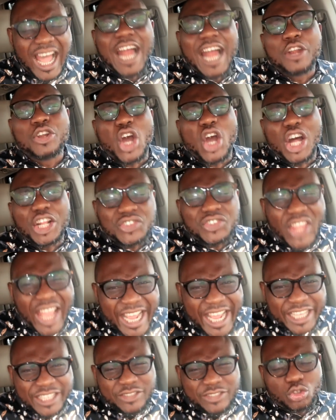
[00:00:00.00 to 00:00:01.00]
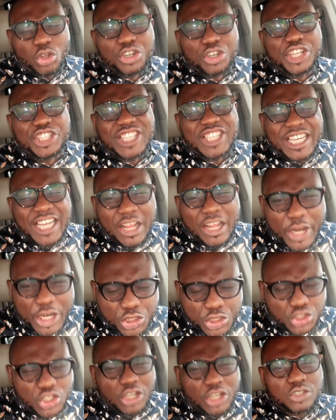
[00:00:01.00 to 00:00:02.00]
And no thanks to the
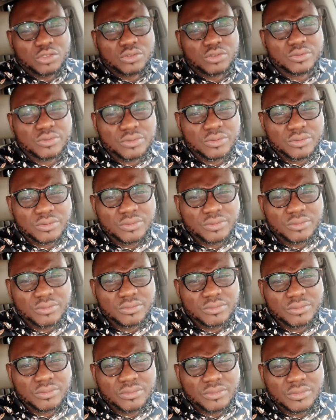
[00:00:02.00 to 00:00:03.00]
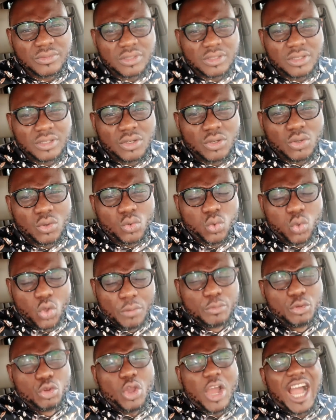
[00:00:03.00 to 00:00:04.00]
generation
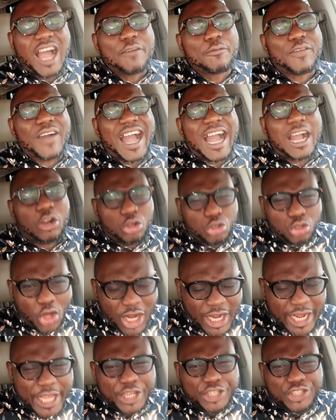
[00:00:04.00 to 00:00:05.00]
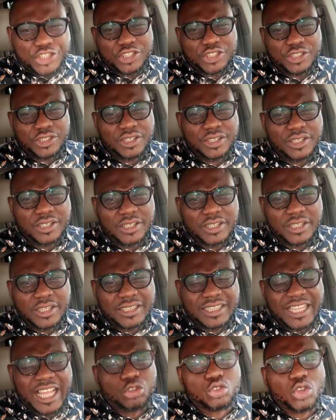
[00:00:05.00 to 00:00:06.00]
whom you have acknowledged
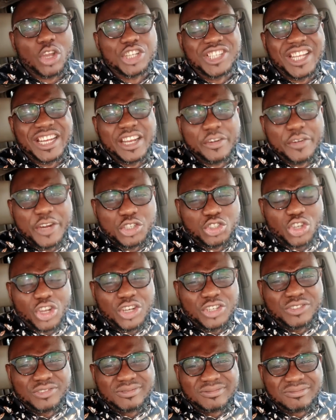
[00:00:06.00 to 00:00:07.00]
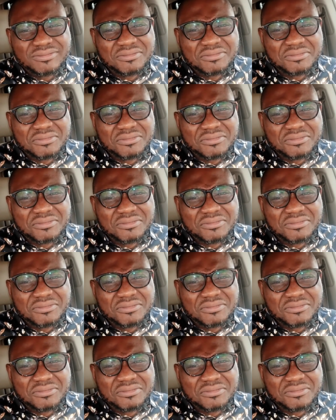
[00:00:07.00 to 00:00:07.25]
that your generation